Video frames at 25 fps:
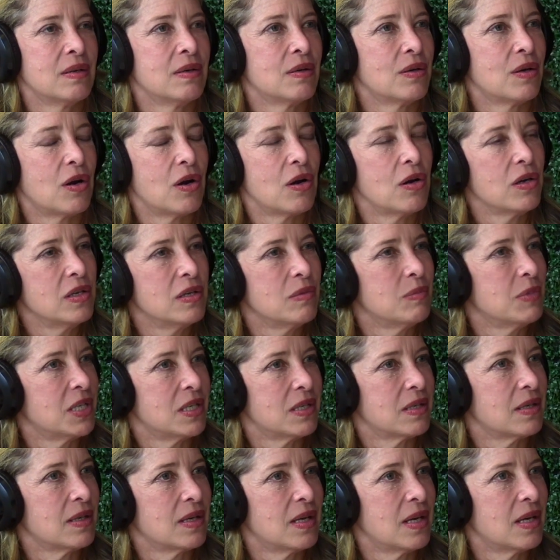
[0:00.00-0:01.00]
argument
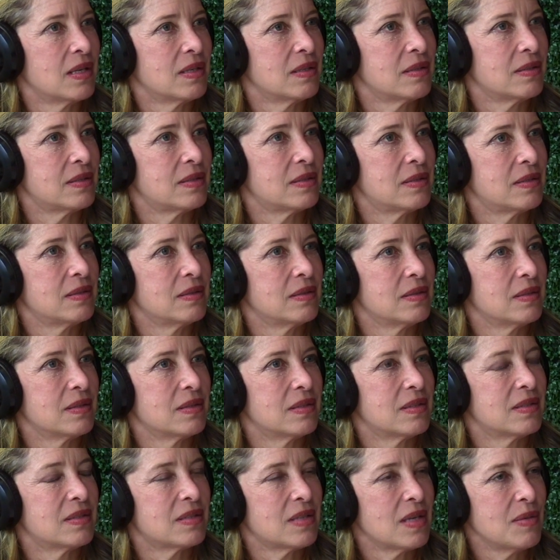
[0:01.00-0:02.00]
against the
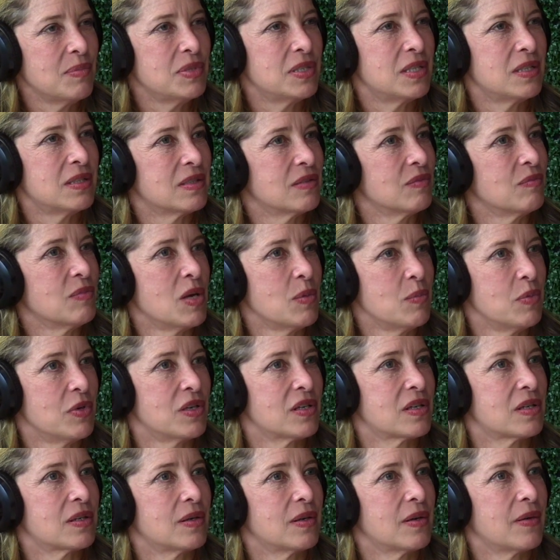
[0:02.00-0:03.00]
substance of my
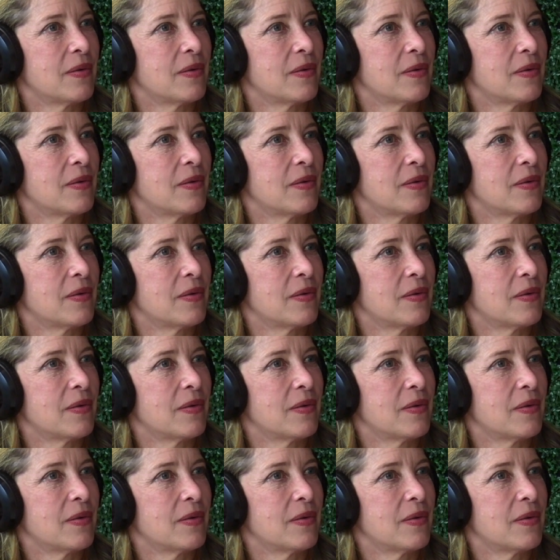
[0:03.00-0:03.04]
book,